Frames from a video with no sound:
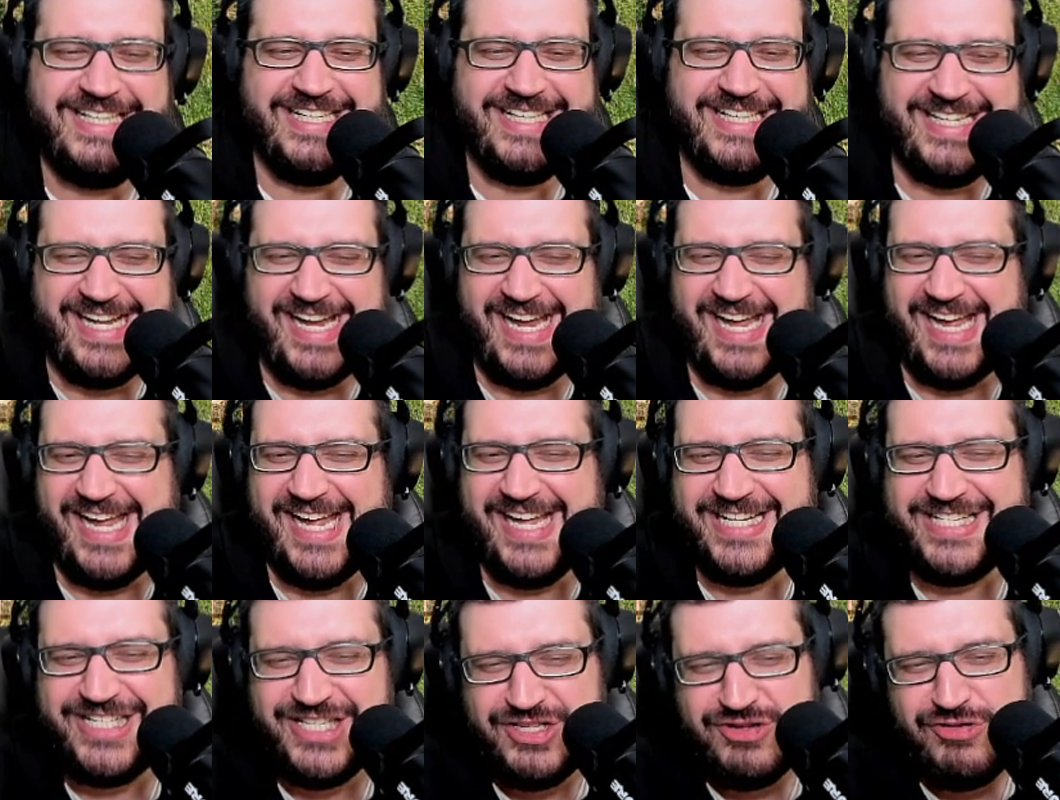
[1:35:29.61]

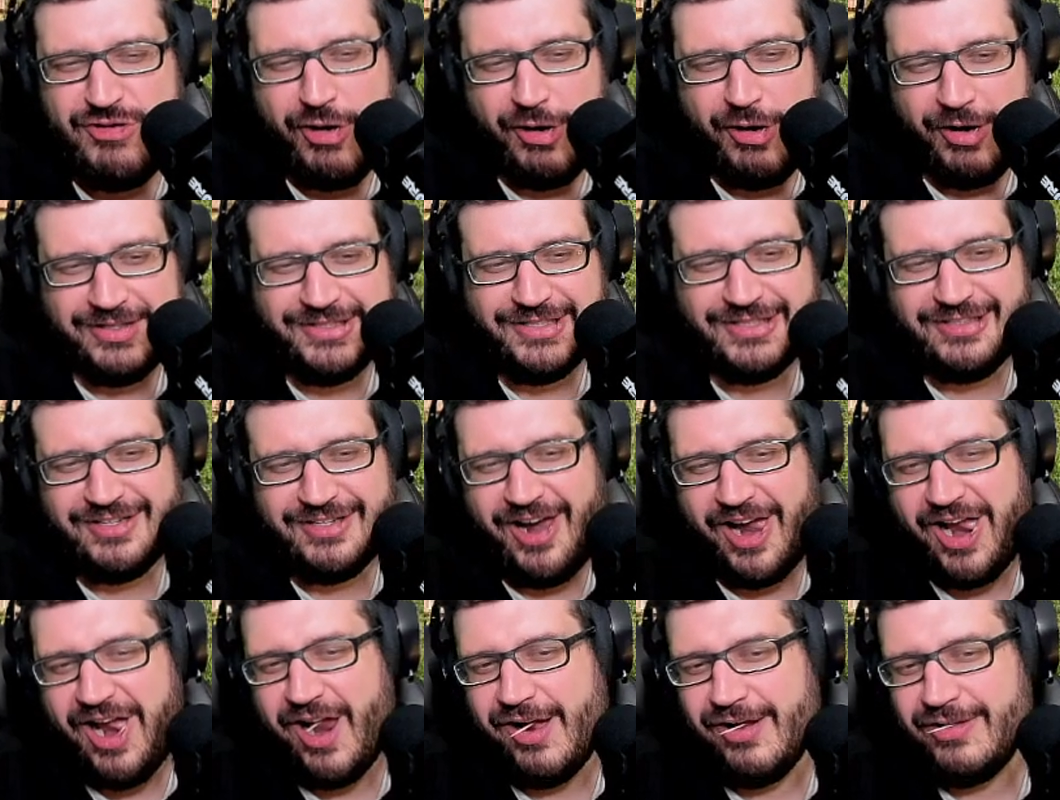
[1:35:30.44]
And I guess in the
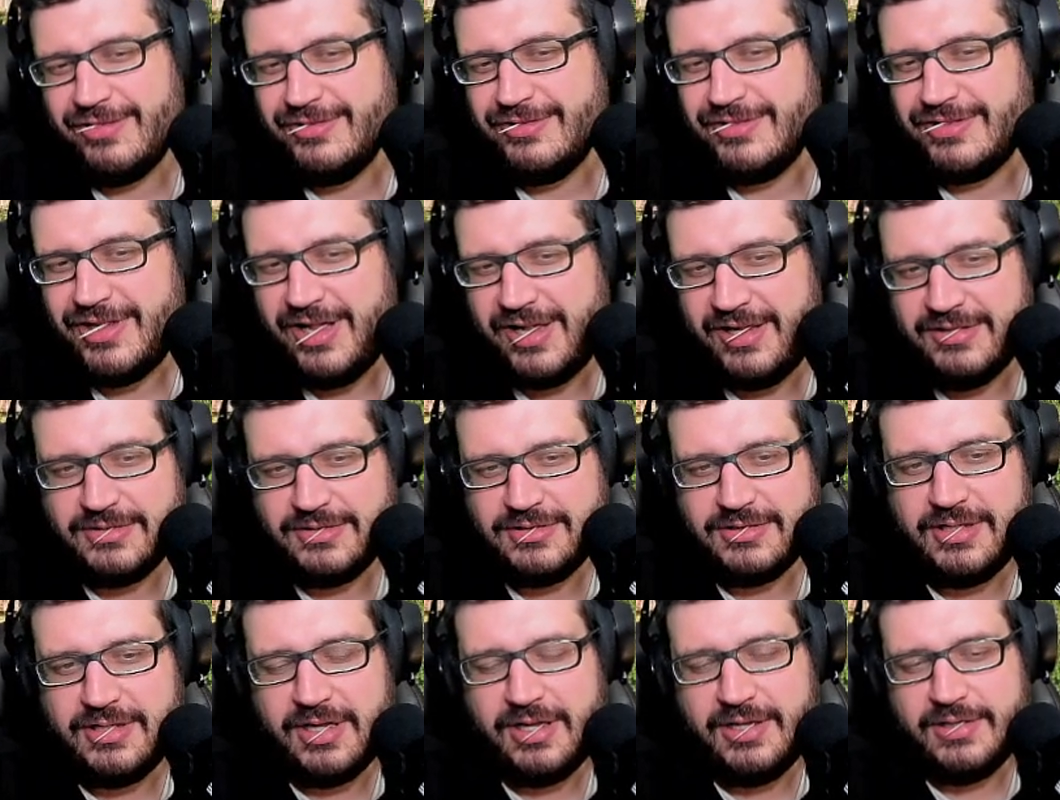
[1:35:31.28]
ANCAP
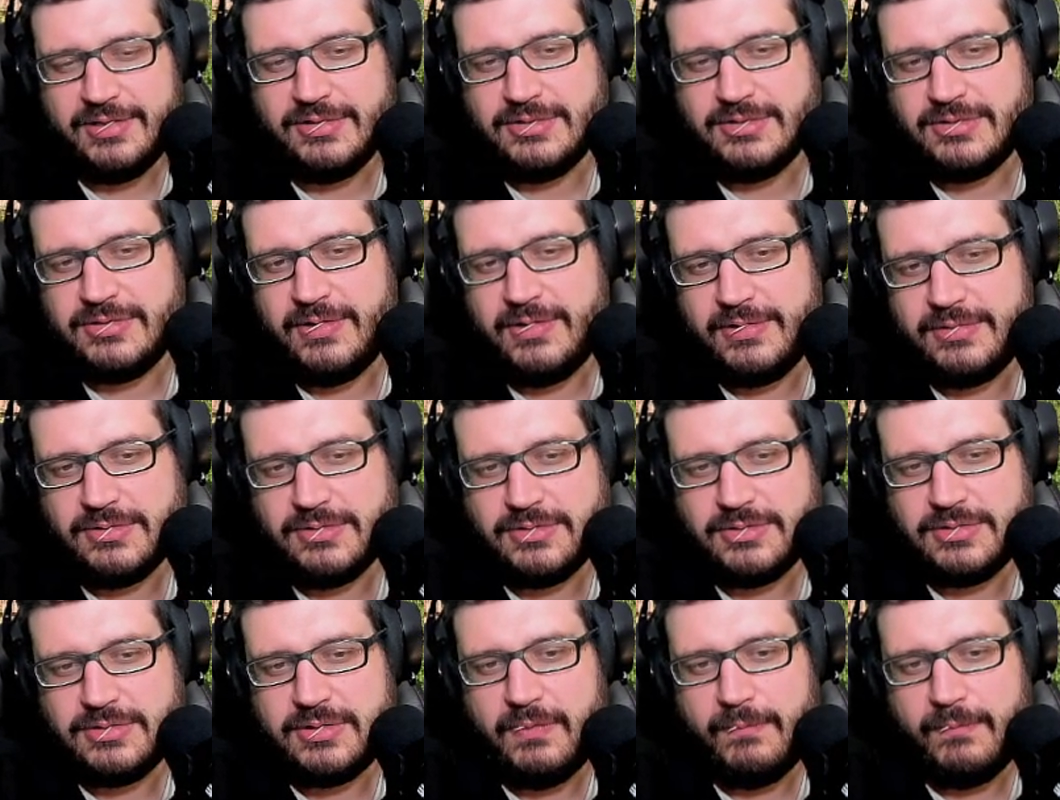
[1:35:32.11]
society we would have
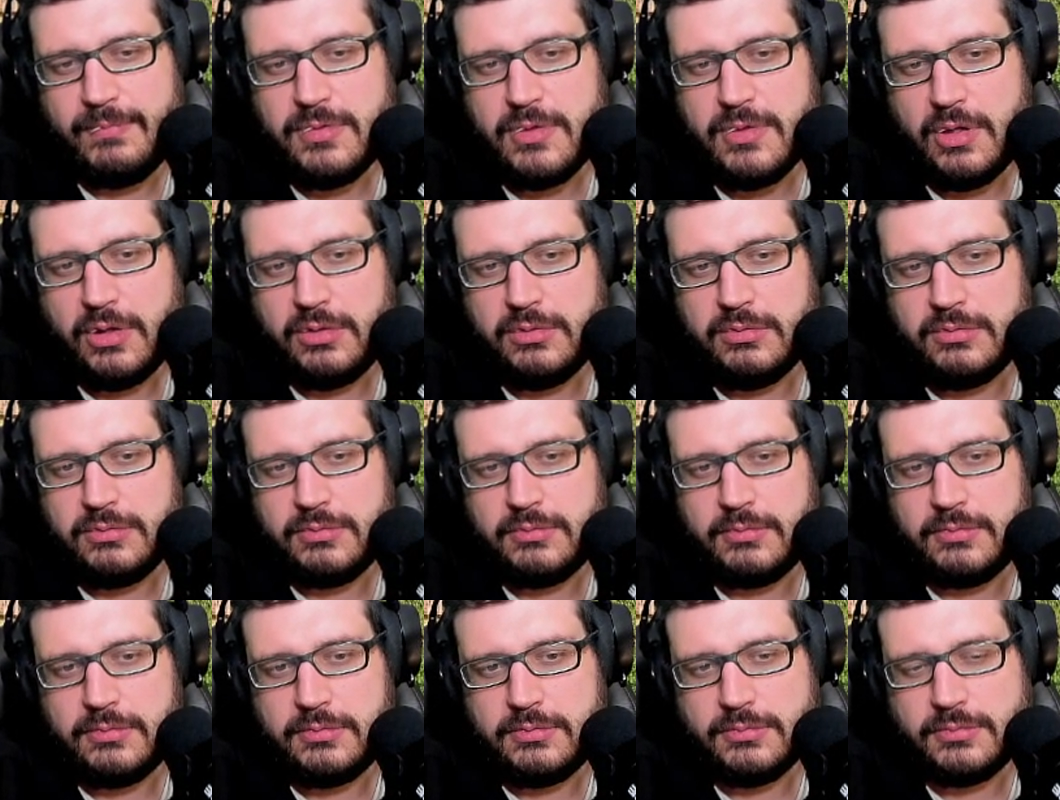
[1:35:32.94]
open borders, right?
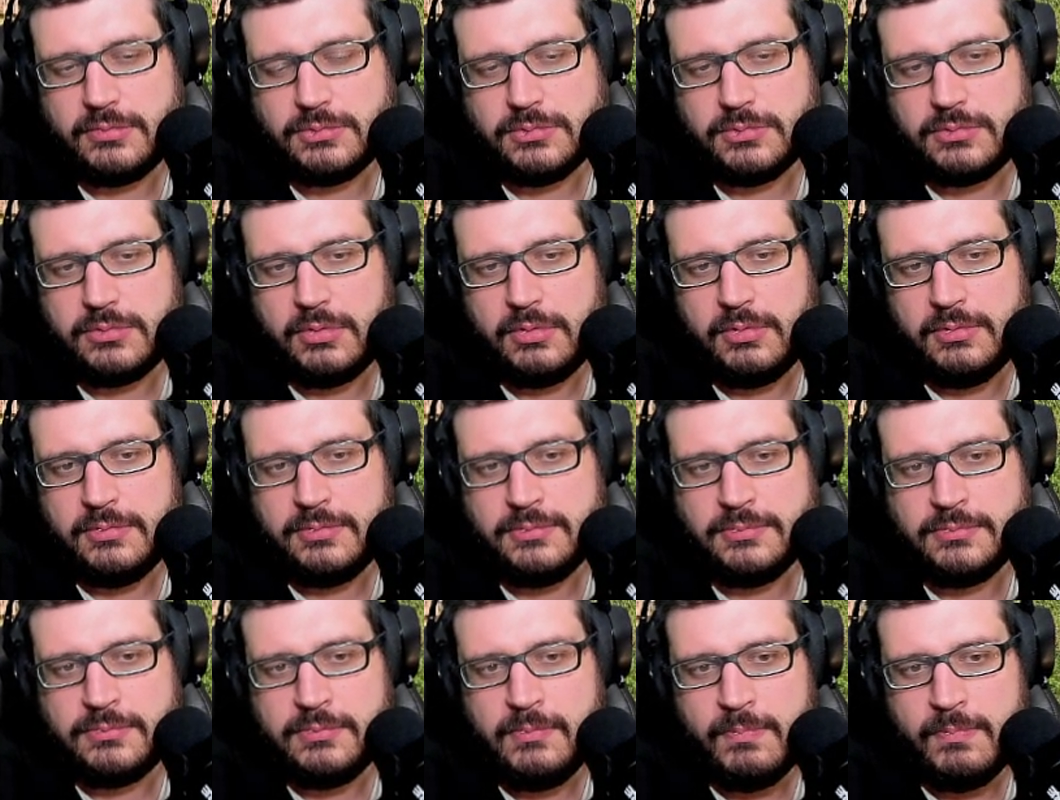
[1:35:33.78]

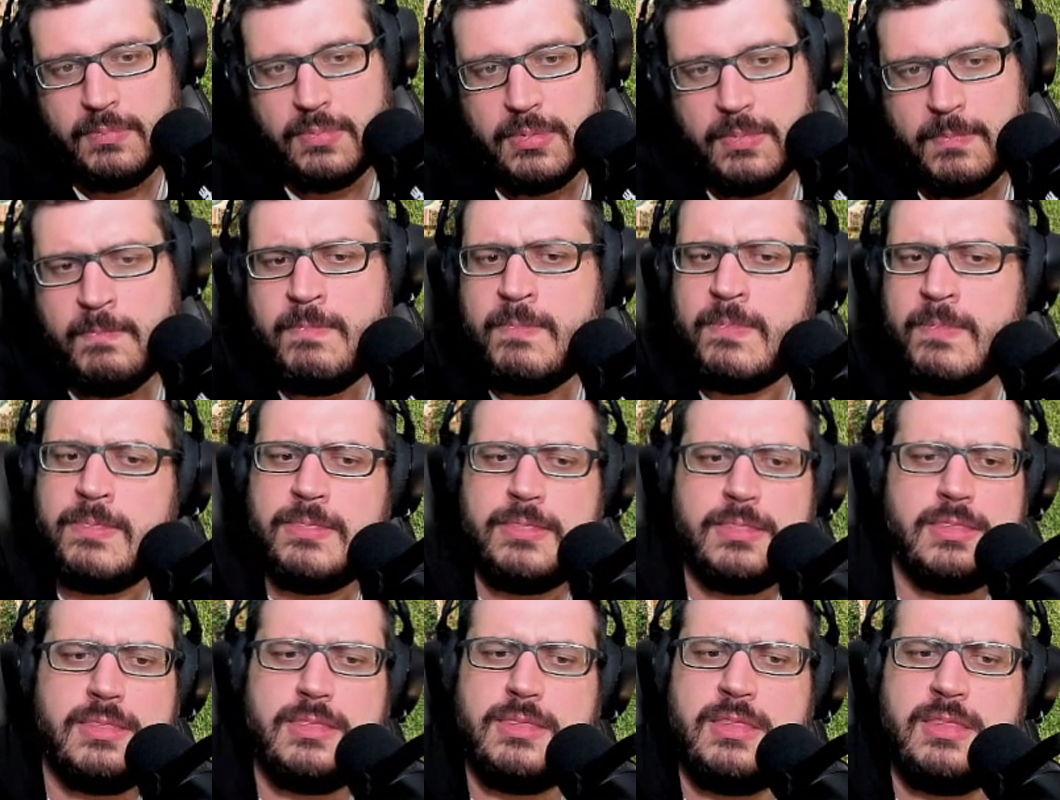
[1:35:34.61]
I've heard that